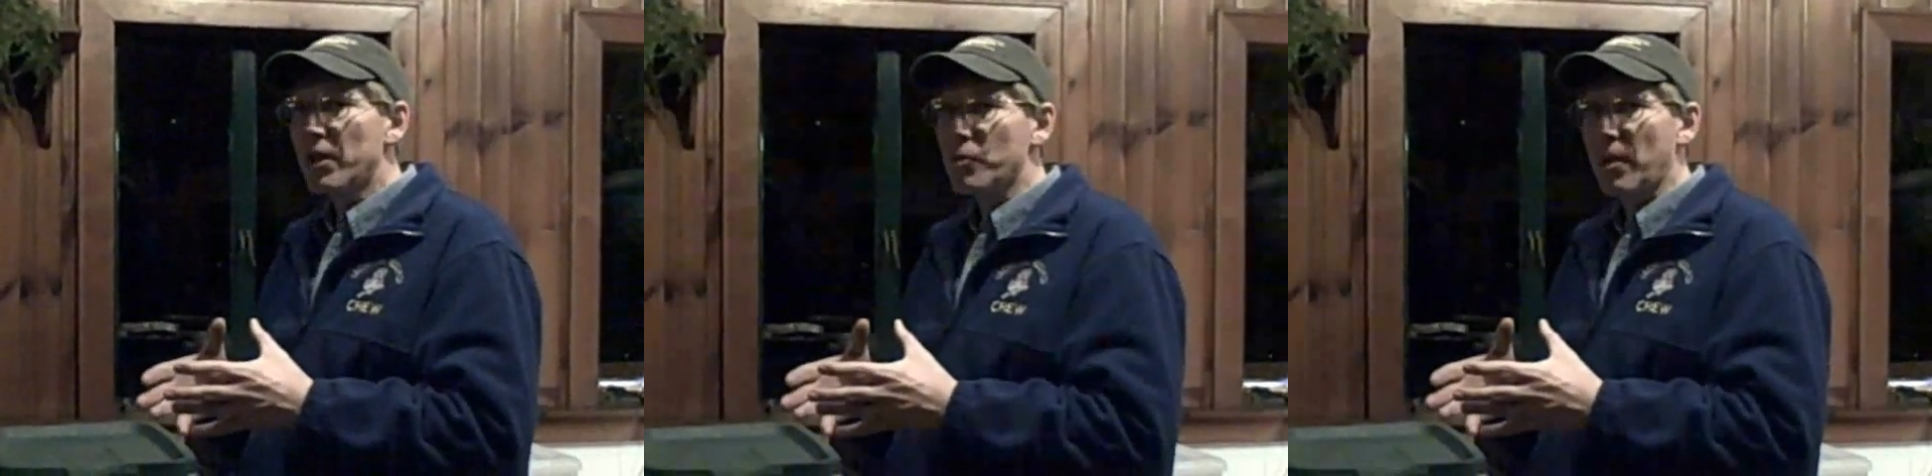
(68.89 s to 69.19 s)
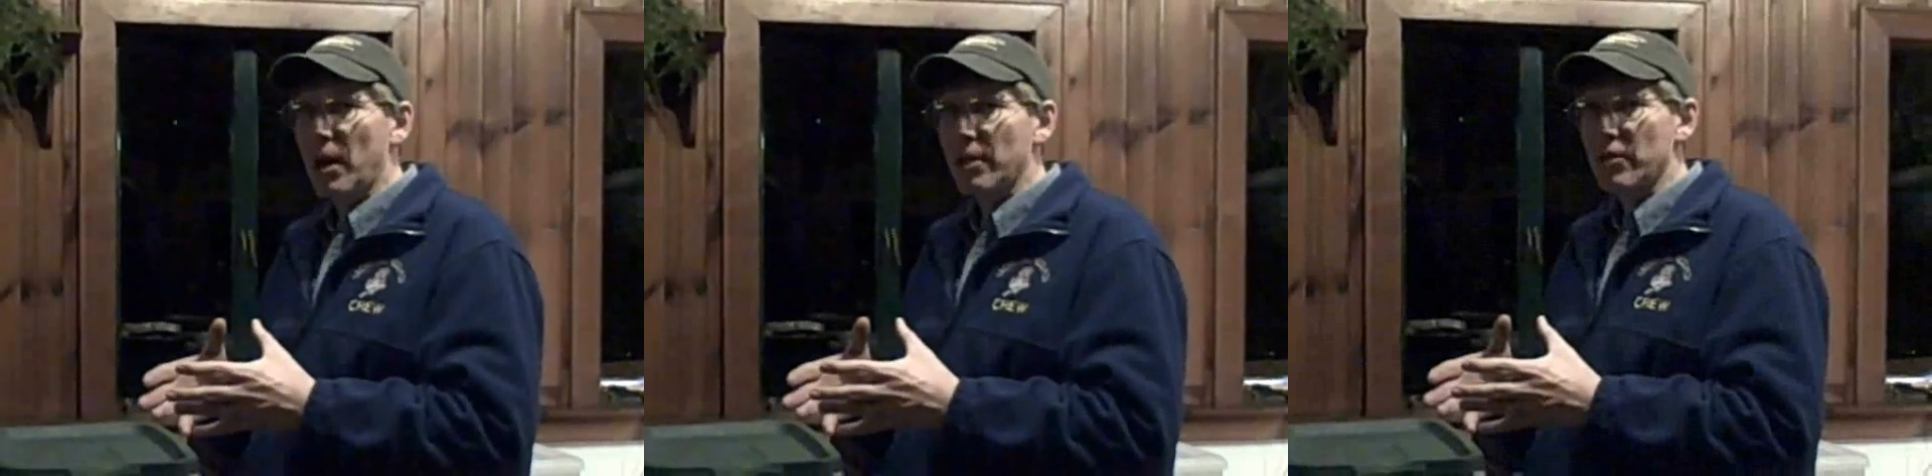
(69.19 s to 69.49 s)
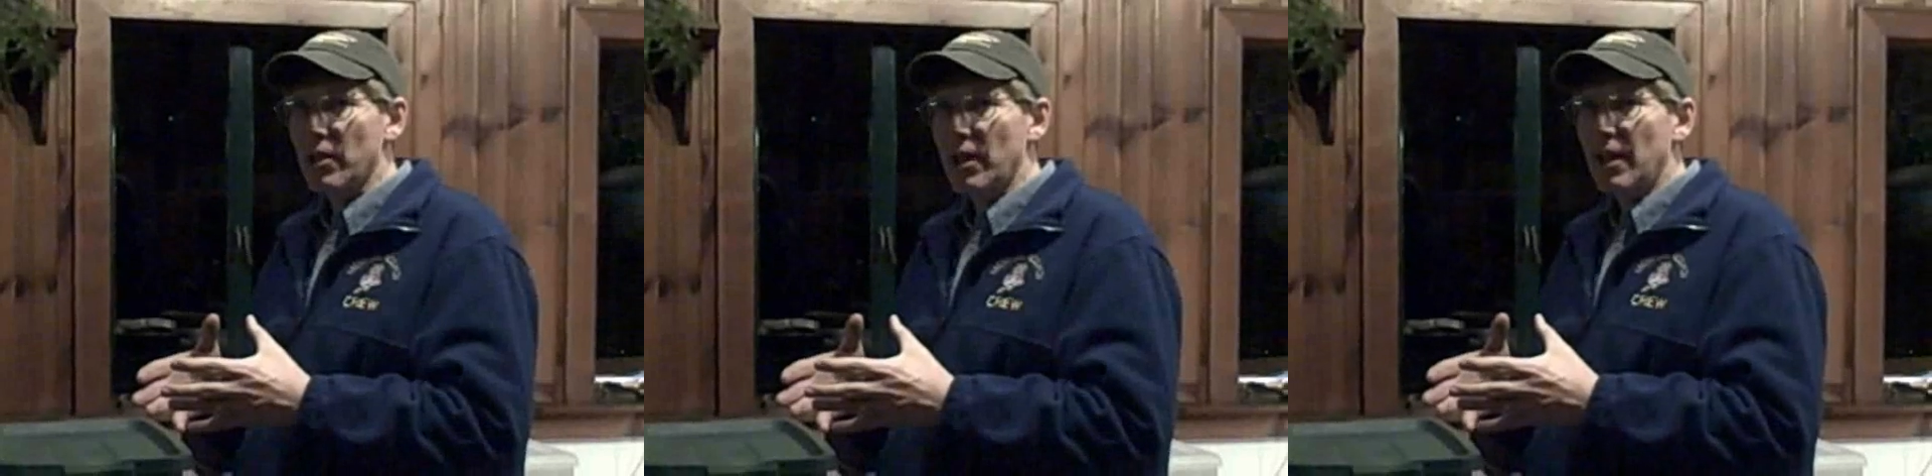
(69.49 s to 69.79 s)
pitch
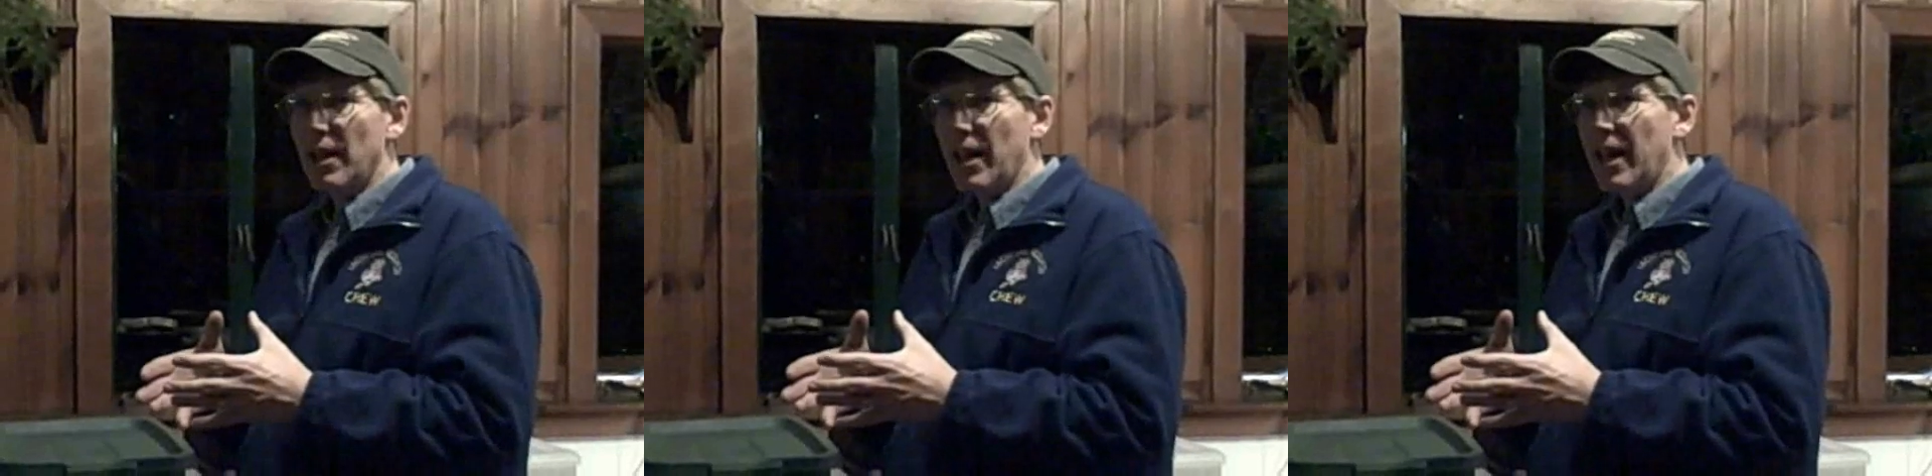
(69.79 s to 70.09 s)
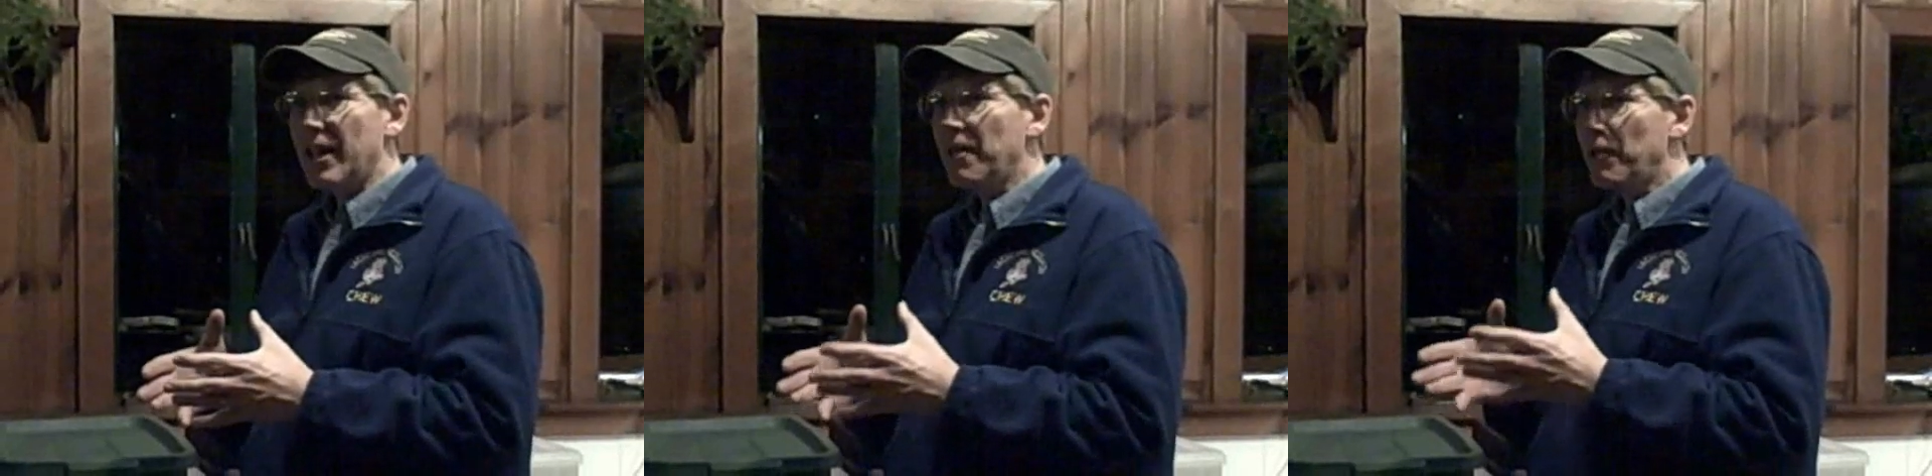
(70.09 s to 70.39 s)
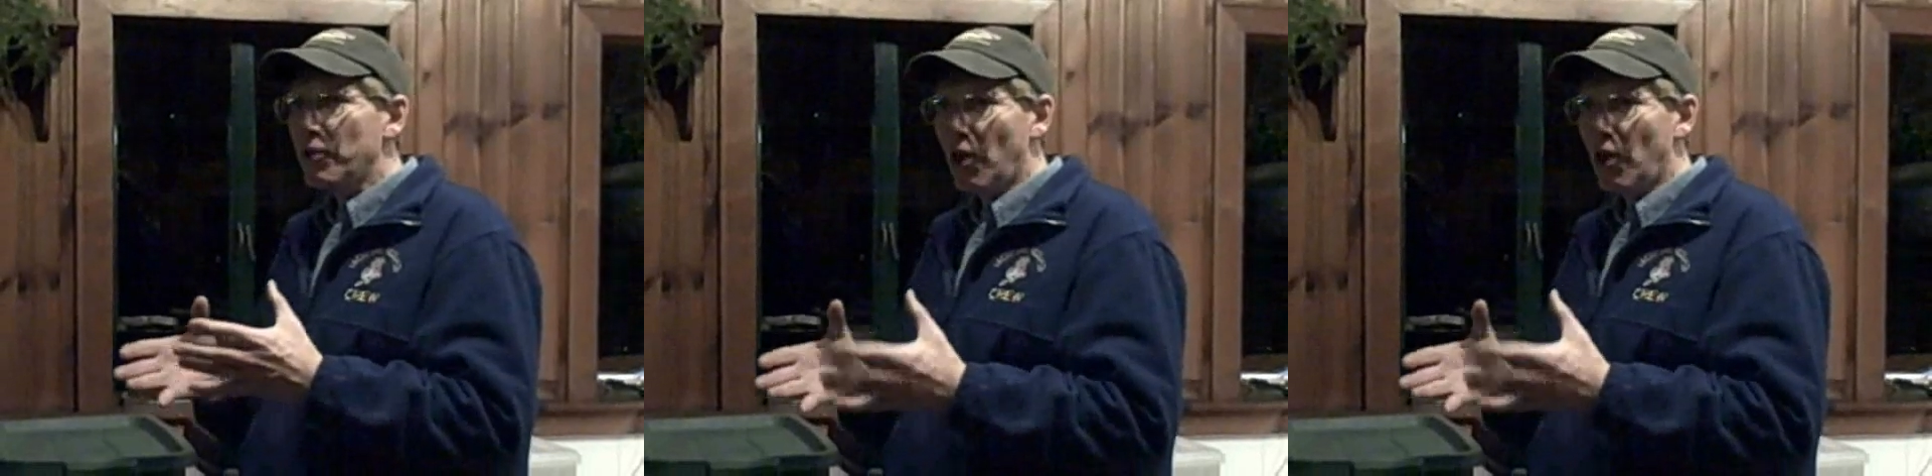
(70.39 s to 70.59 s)
pines. And if